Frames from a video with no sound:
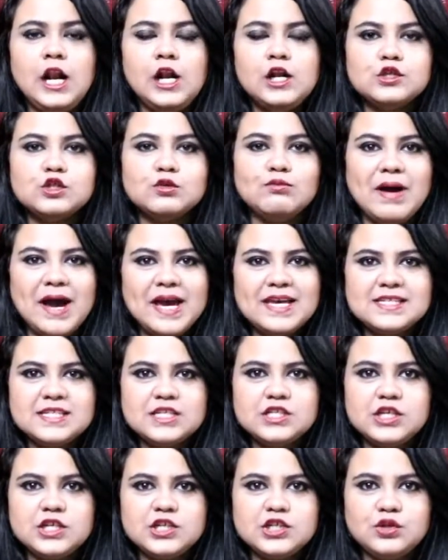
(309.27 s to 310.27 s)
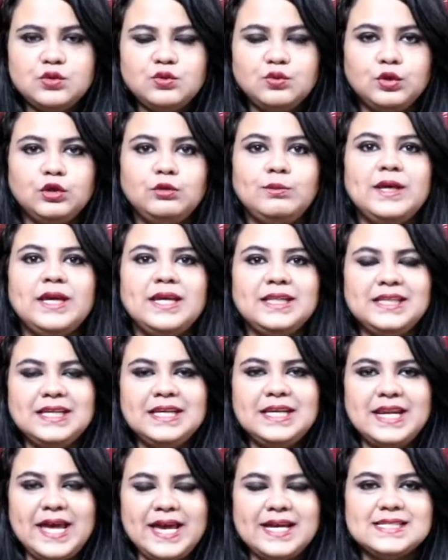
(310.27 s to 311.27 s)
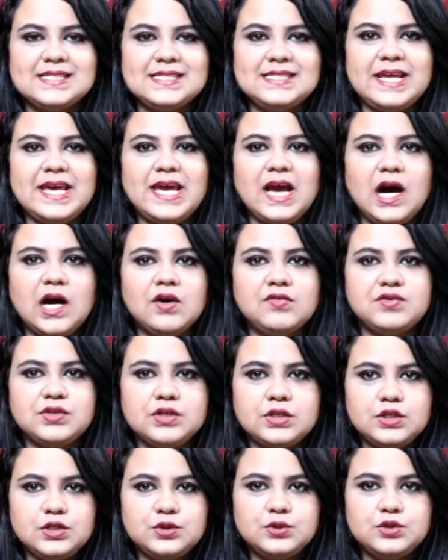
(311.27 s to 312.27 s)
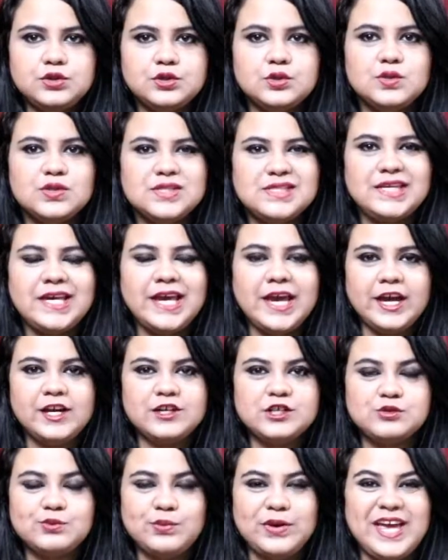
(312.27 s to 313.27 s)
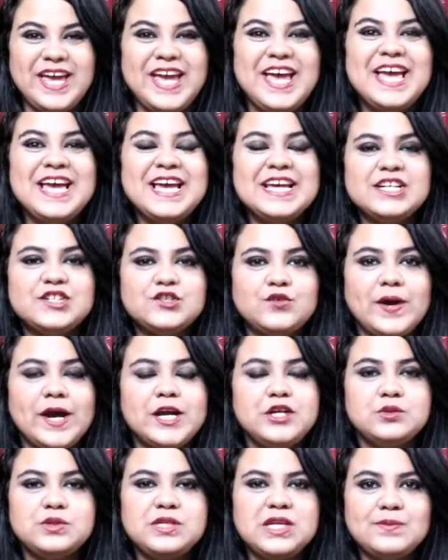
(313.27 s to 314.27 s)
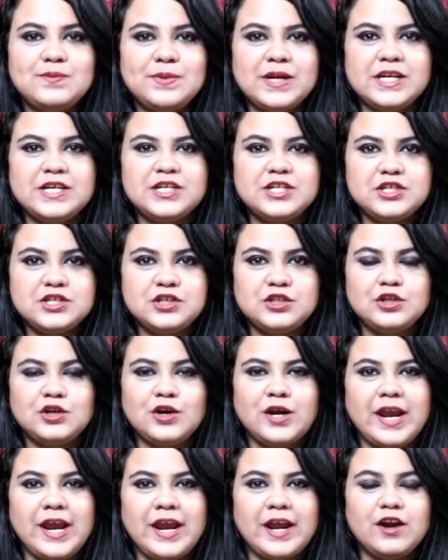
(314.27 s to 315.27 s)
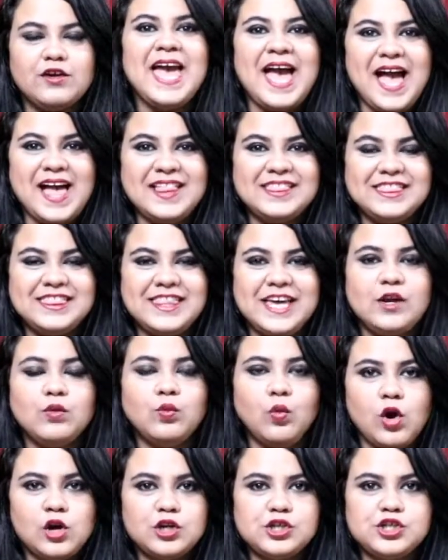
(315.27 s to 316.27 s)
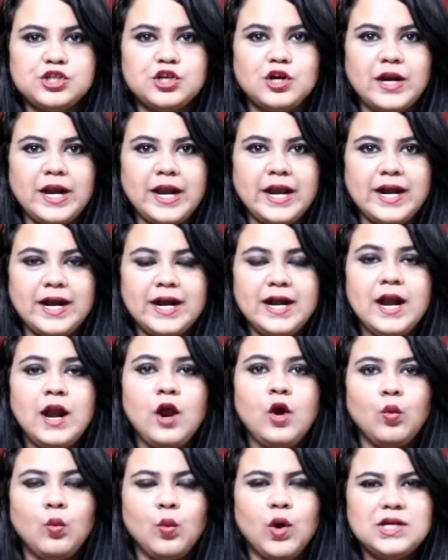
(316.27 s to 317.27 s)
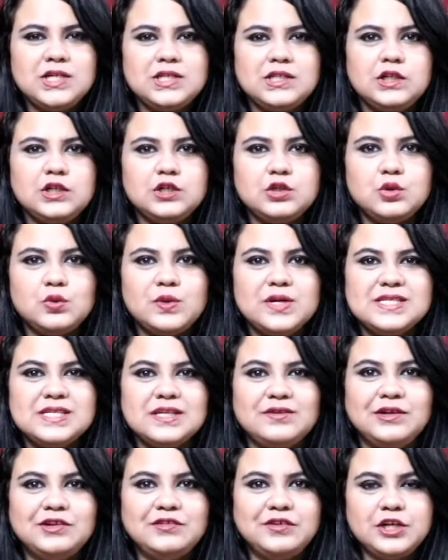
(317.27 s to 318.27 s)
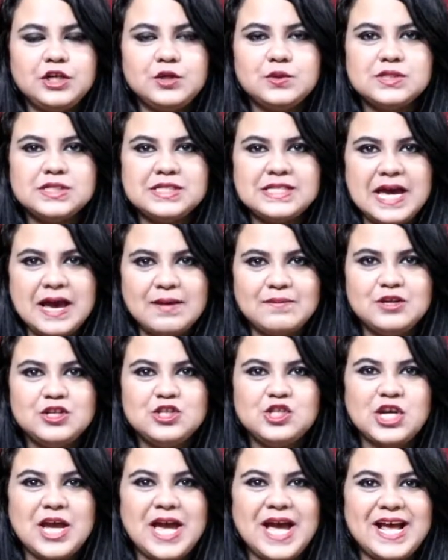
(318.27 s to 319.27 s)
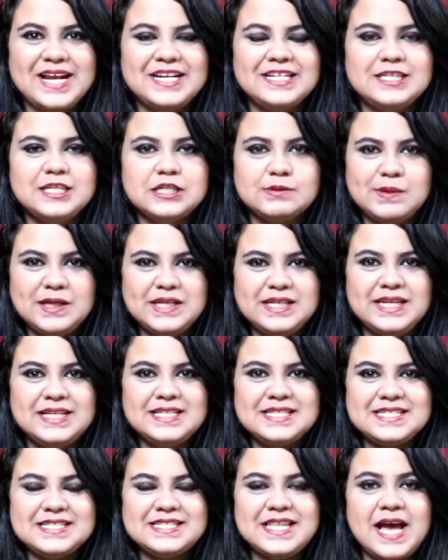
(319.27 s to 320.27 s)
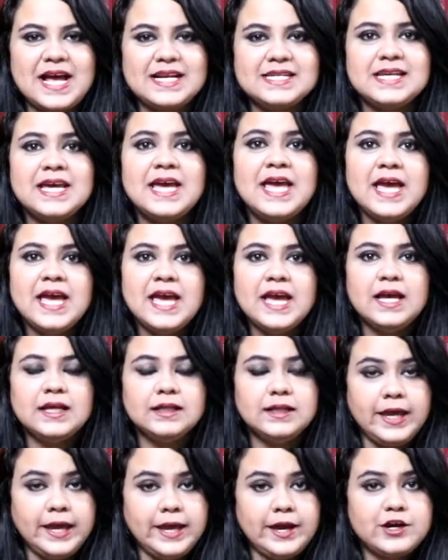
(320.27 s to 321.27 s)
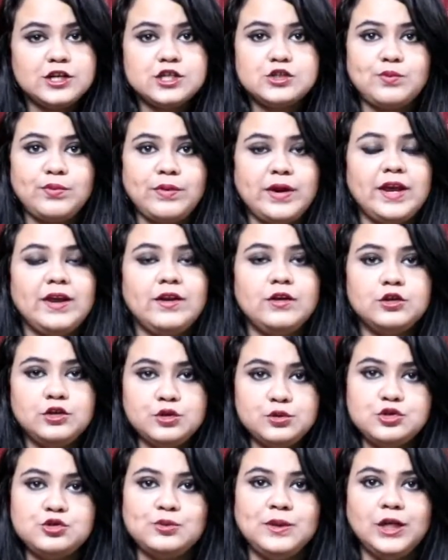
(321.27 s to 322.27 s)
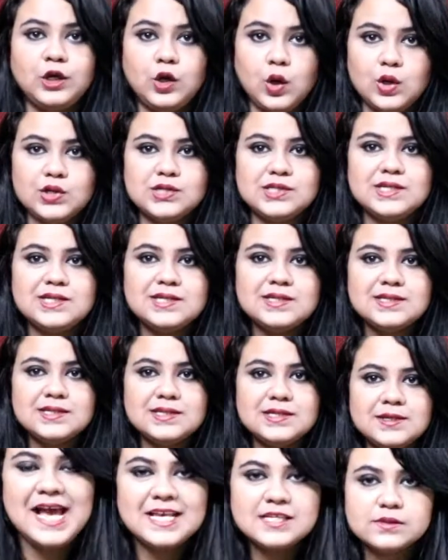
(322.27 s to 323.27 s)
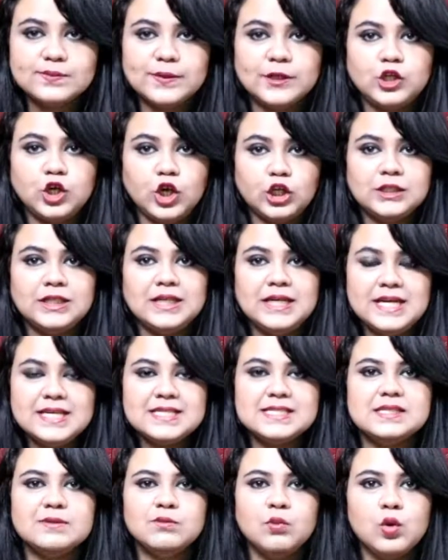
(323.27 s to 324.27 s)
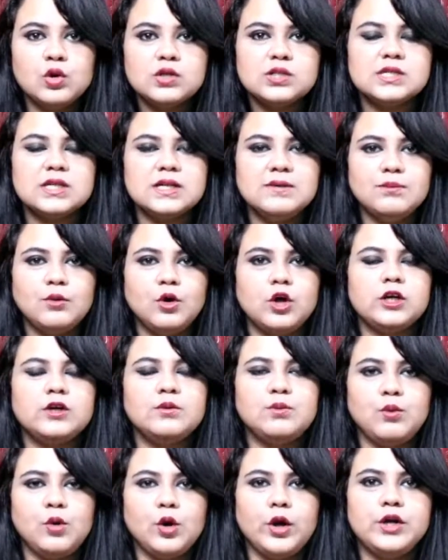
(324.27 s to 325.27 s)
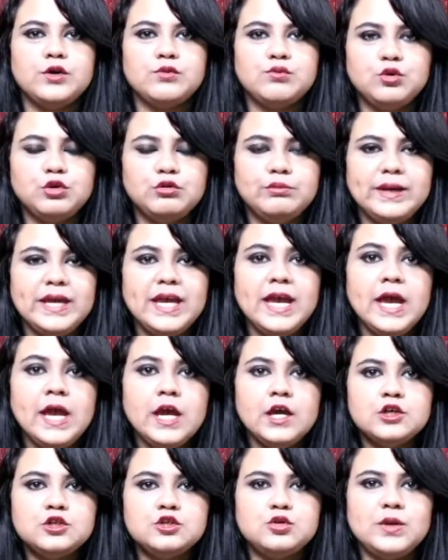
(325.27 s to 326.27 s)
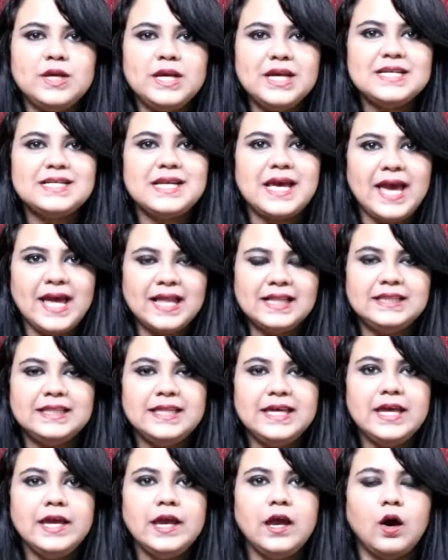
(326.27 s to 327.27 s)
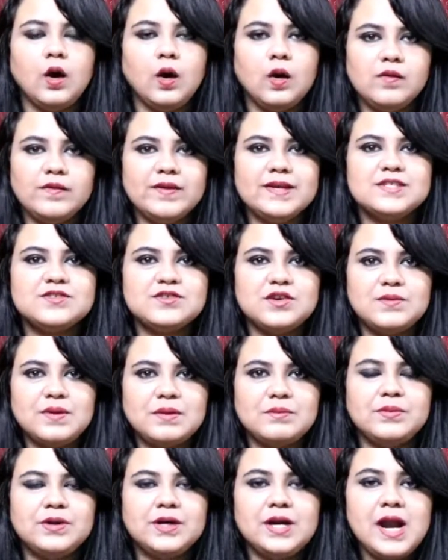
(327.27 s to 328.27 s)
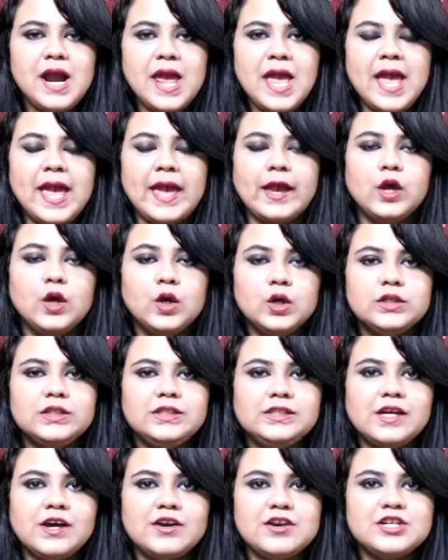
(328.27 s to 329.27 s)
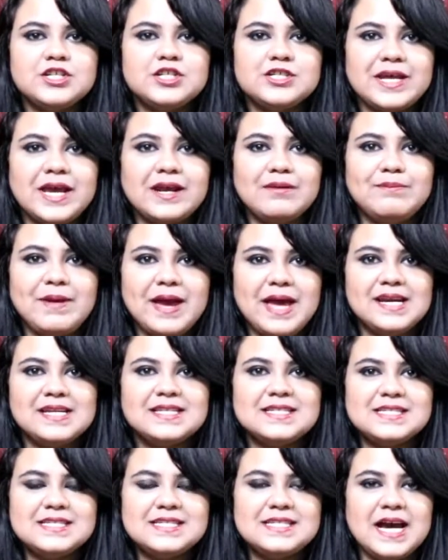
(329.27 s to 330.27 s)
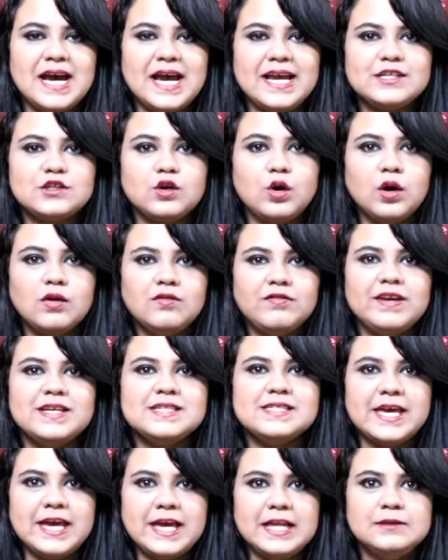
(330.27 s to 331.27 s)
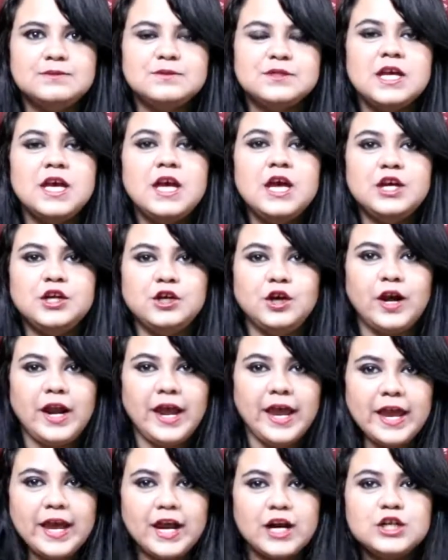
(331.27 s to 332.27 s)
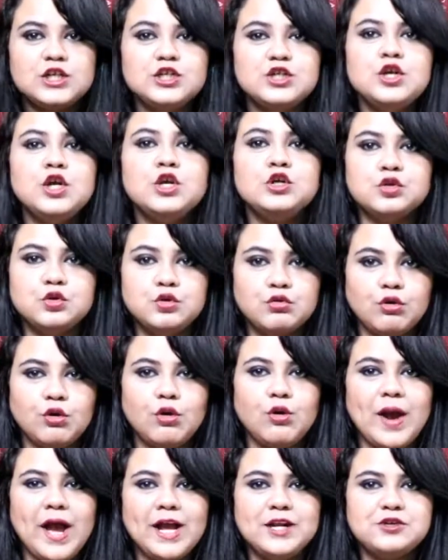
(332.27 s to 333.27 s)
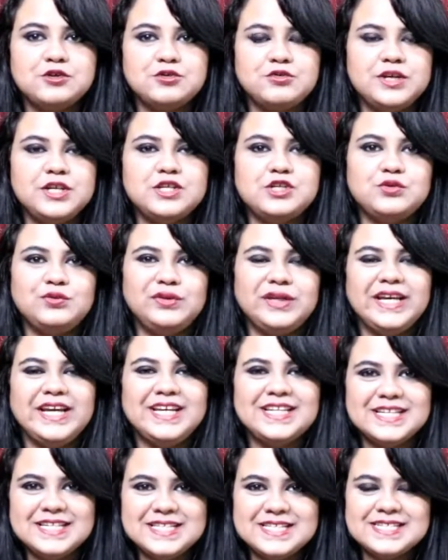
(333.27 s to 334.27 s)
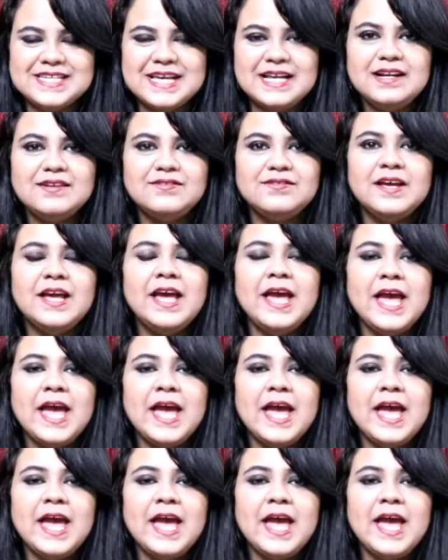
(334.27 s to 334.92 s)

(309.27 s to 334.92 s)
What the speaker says: So my suggestion would be, the next day after you use the hairspray, try to deep condition your hair and then wash your hair. What it will do is it will reduce the damage and the split ends that hairspray usually causes. Last but not the least, the most important point would be to eat healthy. Always remember, a good, nourished and balanced diet always helps your hair to grow and to rejuvenate itself.